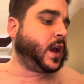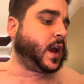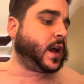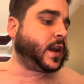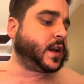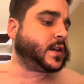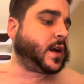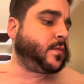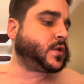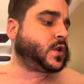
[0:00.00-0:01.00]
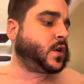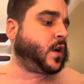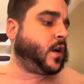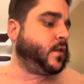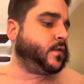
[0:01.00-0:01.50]
and at a temperature
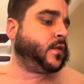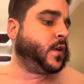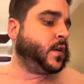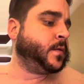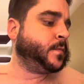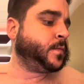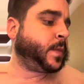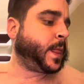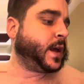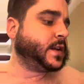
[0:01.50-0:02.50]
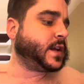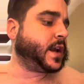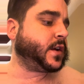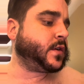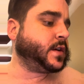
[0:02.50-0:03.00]
of
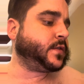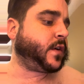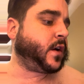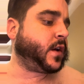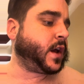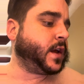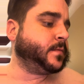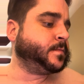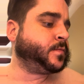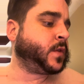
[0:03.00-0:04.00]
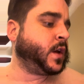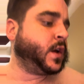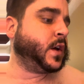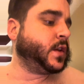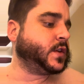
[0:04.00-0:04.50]
10 degrees Fahrenheit.
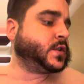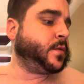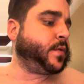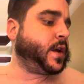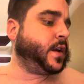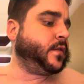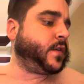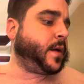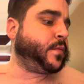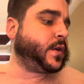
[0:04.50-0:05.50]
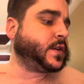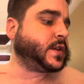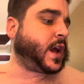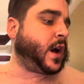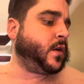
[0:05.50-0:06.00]
The superheated vapor is
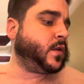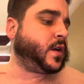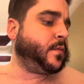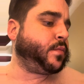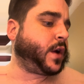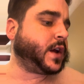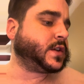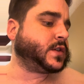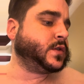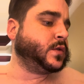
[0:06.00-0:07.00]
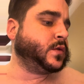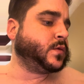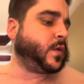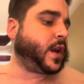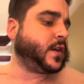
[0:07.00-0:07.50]
now compressed to
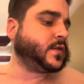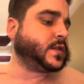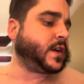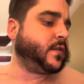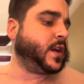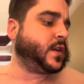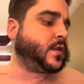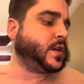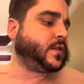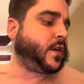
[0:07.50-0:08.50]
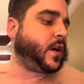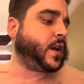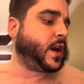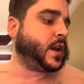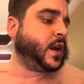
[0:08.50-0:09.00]
170 degrees
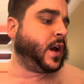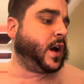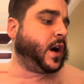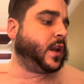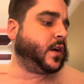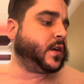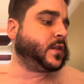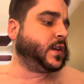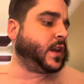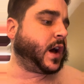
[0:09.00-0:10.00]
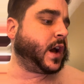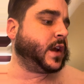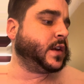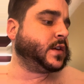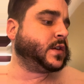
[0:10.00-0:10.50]
Fahrenheit along the
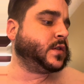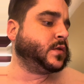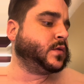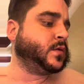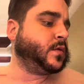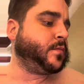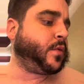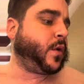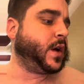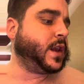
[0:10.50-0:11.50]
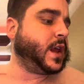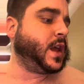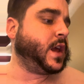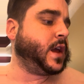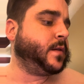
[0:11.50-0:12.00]
line to point
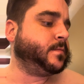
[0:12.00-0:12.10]
E.